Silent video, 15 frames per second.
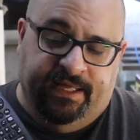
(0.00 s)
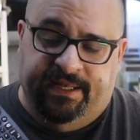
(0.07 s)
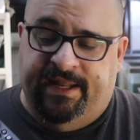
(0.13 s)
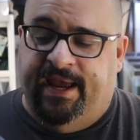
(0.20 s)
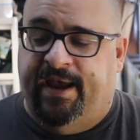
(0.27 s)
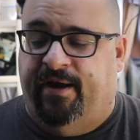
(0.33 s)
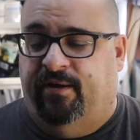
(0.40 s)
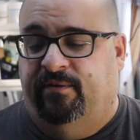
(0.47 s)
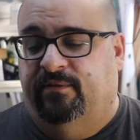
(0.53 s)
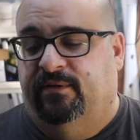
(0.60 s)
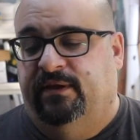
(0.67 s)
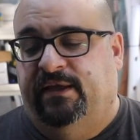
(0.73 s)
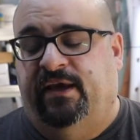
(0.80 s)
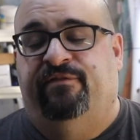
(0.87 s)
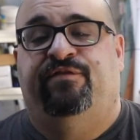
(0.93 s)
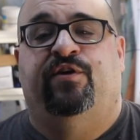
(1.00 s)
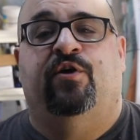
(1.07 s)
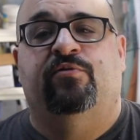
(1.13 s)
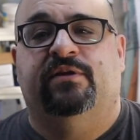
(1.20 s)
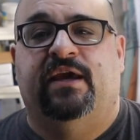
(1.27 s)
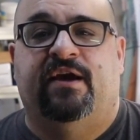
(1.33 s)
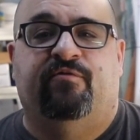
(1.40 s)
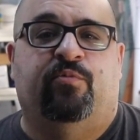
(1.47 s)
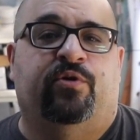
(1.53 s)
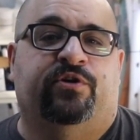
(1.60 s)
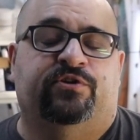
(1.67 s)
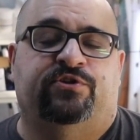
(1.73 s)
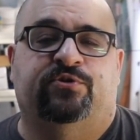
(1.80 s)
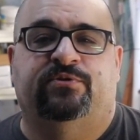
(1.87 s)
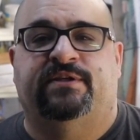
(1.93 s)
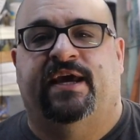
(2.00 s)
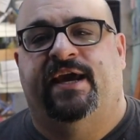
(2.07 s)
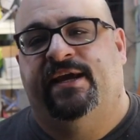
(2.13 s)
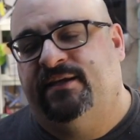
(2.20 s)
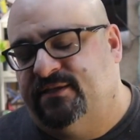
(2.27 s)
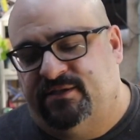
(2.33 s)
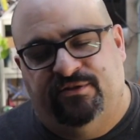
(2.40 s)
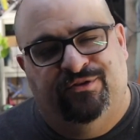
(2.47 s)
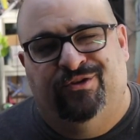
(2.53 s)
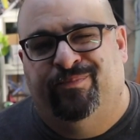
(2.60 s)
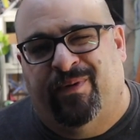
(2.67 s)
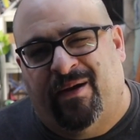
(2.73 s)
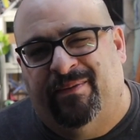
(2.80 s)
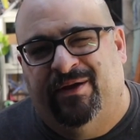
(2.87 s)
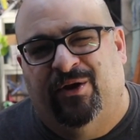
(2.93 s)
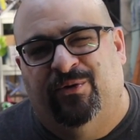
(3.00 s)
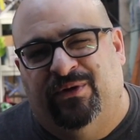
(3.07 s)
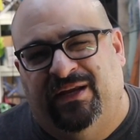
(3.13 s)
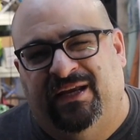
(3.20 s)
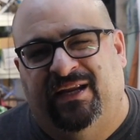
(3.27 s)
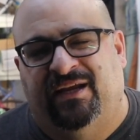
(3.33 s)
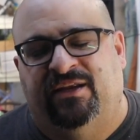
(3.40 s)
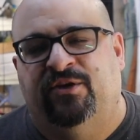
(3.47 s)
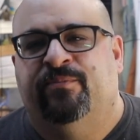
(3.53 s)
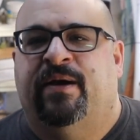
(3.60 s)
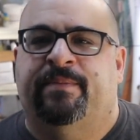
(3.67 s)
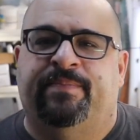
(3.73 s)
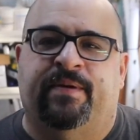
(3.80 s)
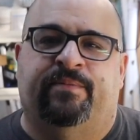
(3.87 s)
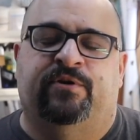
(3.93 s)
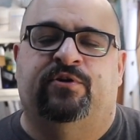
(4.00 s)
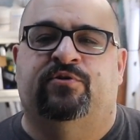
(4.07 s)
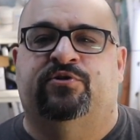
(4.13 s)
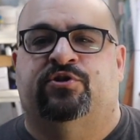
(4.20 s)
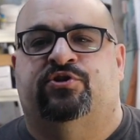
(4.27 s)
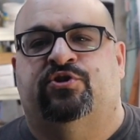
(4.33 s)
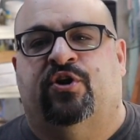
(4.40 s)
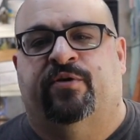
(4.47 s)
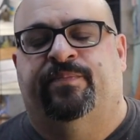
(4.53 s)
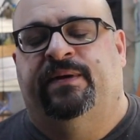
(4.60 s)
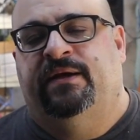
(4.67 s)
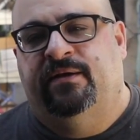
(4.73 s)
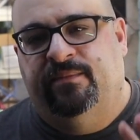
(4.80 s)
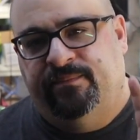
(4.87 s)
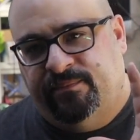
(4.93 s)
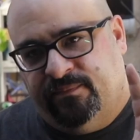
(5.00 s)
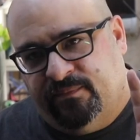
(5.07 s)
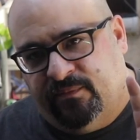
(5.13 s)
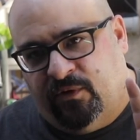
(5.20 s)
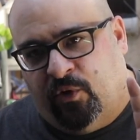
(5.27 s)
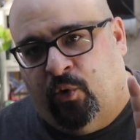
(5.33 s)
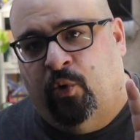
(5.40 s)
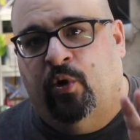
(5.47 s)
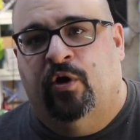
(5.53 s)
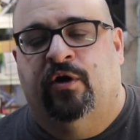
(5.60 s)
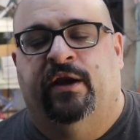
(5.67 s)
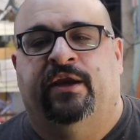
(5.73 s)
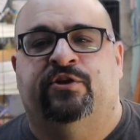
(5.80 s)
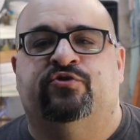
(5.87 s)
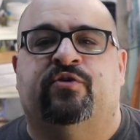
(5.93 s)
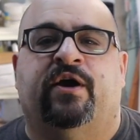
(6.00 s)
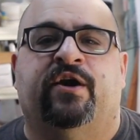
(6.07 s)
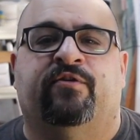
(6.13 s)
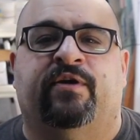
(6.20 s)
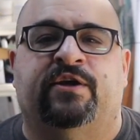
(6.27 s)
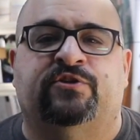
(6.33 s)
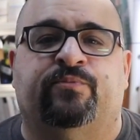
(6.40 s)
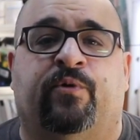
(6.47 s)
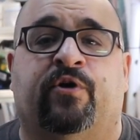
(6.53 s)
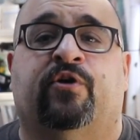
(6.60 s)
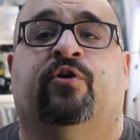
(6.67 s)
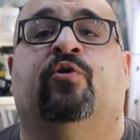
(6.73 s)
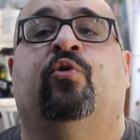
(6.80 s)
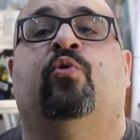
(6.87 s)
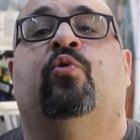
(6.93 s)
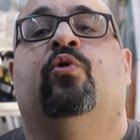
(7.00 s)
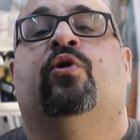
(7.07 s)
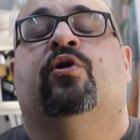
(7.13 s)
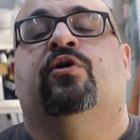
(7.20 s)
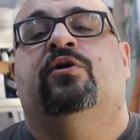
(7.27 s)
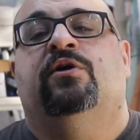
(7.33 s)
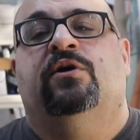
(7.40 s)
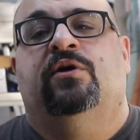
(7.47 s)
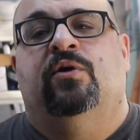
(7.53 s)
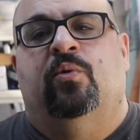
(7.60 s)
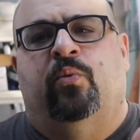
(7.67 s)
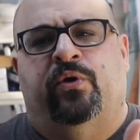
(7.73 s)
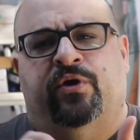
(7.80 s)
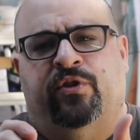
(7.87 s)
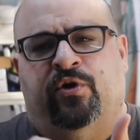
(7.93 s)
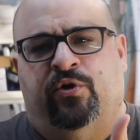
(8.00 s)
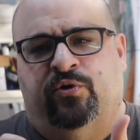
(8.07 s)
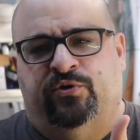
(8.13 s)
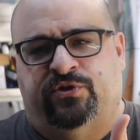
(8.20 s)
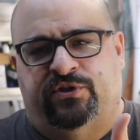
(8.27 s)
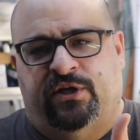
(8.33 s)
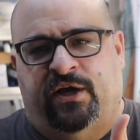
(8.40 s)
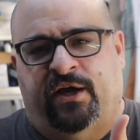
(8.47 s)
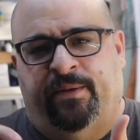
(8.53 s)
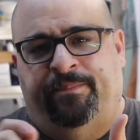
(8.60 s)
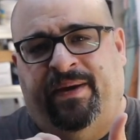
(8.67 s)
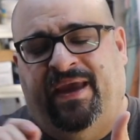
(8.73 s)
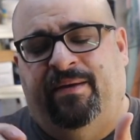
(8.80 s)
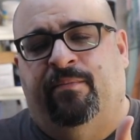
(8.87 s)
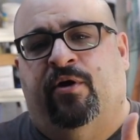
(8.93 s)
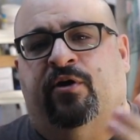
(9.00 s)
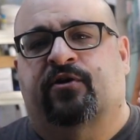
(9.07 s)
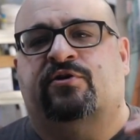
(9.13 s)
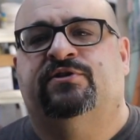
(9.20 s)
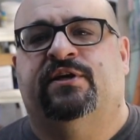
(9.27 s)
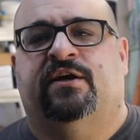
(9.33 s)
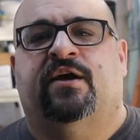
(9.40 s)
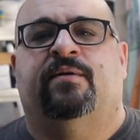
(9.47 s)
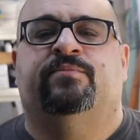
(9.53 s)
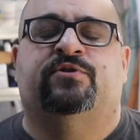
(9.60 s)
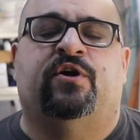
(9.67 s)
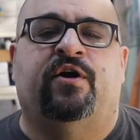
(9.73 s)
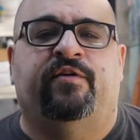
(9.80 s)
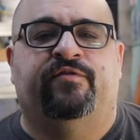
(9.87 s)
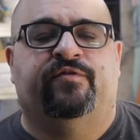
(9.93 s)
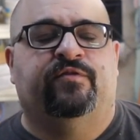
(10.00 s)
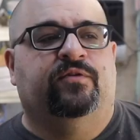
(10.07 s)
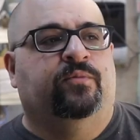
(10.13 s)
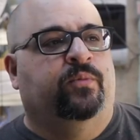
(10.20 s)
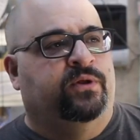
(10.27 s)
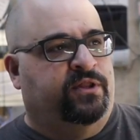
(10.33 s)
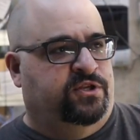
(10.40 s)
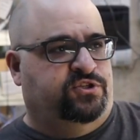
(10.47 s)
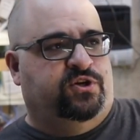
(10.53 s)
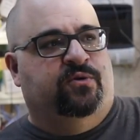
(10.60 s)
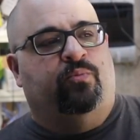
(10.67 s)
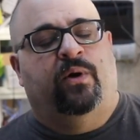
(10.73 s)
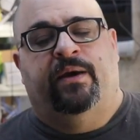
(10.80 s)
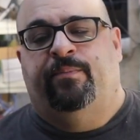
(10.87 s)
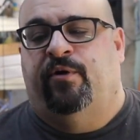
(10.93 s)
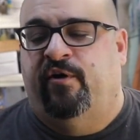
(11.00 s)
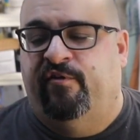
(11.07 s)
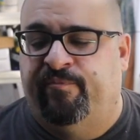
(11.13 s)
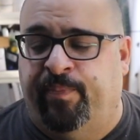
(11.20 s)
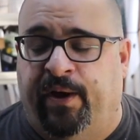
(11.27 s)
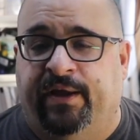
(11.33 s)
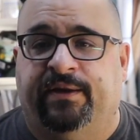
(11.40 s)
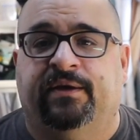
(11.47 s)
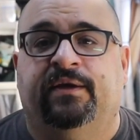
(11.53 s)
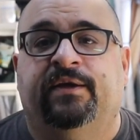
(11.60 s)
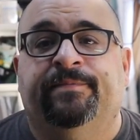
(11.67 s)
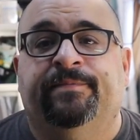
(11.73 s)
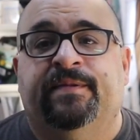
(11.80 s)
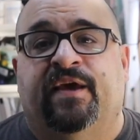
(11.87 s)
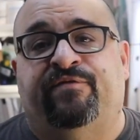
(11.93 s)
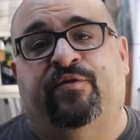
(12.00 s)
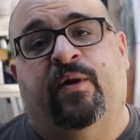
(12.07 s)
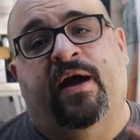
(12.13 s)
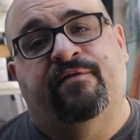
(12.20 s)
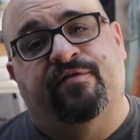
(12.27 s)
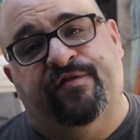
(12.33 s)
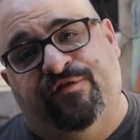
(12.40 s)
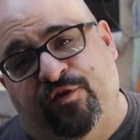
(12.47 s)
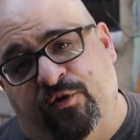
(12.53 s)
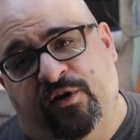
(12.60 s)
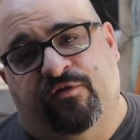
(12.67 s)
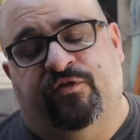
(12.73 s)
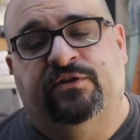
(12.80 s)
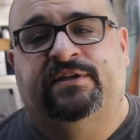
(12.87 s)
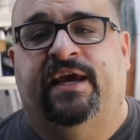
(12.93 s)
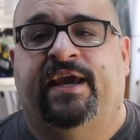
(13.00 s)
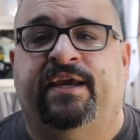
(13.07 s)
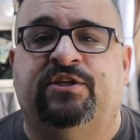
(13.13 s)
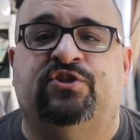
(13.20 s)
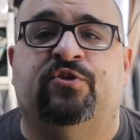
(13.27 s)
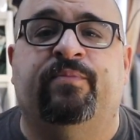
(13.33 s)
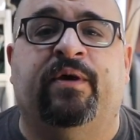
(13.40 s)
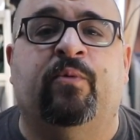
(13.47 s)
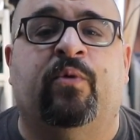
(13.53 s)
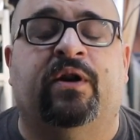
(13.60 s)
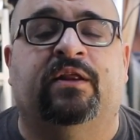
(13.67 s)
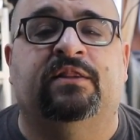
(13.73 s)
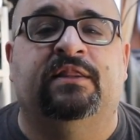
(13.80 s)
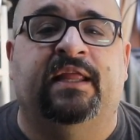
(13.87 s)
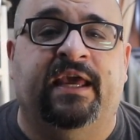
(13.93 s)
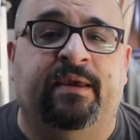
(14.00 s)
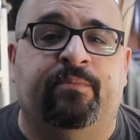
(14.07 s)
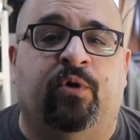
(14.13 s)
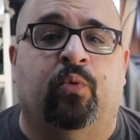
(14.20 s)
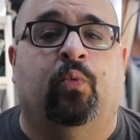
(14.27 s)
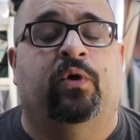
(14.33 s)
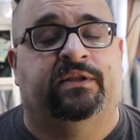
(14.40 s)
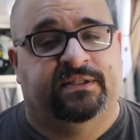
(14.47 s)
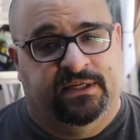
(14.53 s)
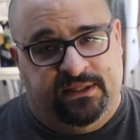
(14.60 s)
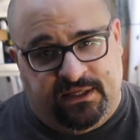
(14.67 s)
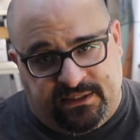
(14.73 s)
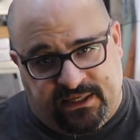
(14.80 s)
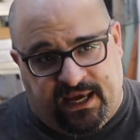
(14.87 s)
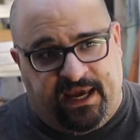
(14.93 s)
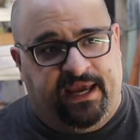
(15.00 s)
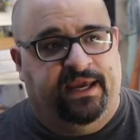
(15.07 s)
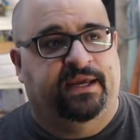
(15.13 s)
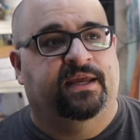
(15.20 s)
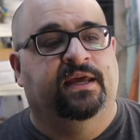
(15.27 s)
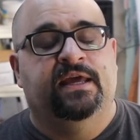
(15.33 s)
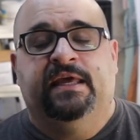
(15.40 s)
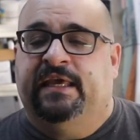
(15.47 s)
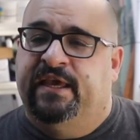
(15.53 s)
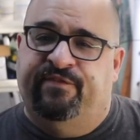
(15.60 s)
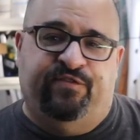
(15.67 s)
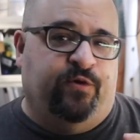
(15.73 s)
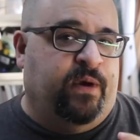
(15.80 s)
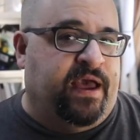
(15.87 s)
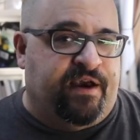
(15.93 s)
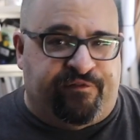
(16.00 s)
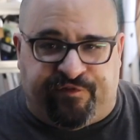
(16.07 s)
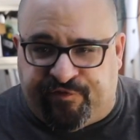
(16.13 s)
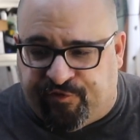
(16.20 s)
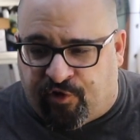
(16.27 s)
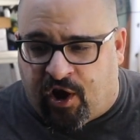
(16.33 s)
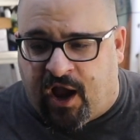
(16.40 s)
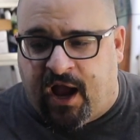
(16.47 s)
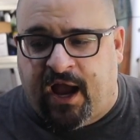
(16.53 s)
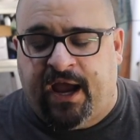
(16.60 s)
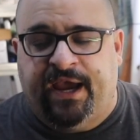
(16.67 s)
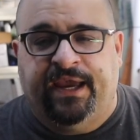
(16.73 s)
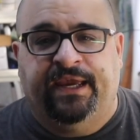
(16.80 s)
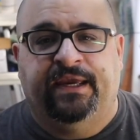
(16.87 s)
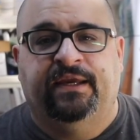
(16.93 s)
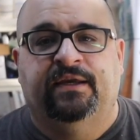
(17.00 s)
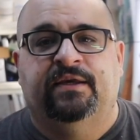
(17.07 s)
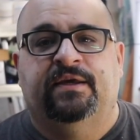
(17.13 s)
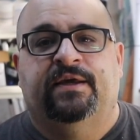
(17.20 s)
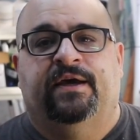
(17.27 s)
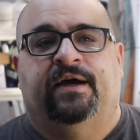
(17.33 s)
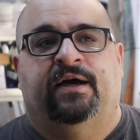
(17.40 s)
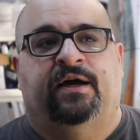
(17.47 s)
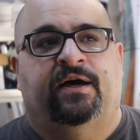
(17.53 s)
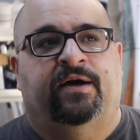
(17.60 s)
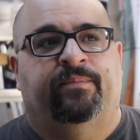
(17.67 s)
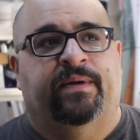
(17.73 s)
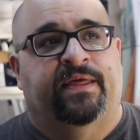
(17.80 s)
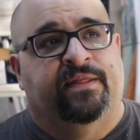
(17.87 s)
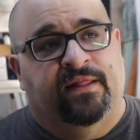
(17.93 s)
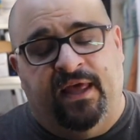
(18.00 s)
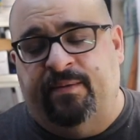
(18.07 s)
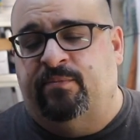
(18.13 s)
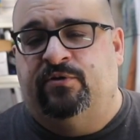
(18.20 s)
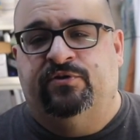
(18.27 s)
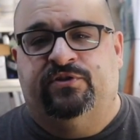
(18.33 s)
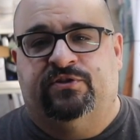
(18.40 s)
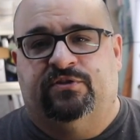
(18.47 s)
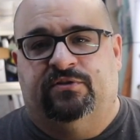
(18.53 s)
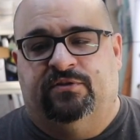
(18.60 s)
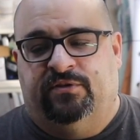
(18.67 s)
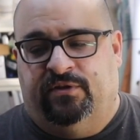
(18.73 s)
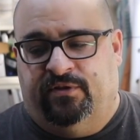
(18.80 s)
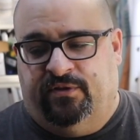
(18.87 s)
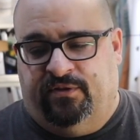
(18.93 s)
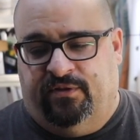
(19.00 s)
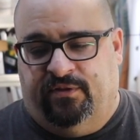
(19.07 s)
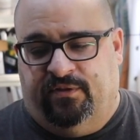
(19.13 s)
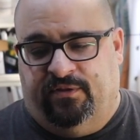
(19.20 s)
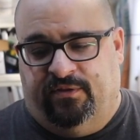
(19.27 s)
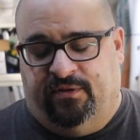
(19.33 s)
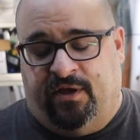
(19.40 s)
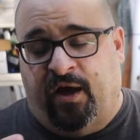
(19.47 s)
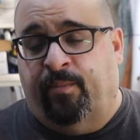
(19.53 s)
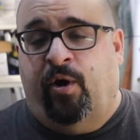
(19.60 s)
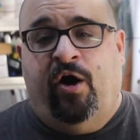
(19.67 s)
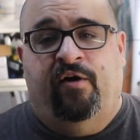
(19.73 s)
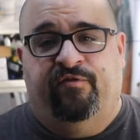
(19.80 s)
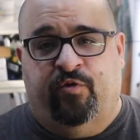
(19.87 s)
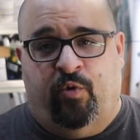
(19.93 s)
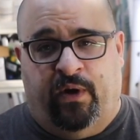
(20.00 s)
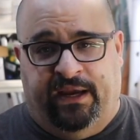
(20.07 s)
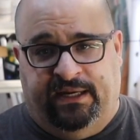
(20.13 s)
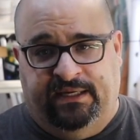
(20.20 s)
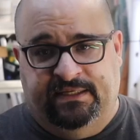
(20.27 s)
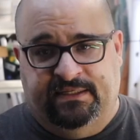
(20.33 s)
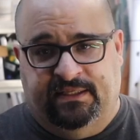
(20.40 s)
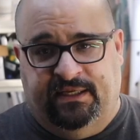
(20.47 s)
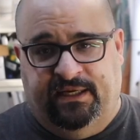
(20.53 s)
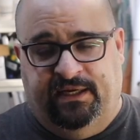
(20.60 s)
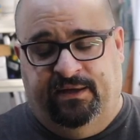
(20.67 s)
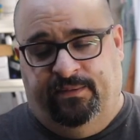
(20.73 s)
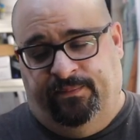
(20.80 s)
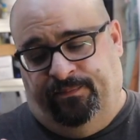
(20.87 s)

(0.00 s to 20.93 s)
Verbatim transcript: Now, if you only have one or two tanks, you probably don't need it. You might be able to use a Sharpie or a dry erase marker or one of those uh, paint markers that comes off with, that you can wipe off. But if you have a few different tanks, you may want to label what's in the tank, if you have fry, um, and the labels come off quite easily,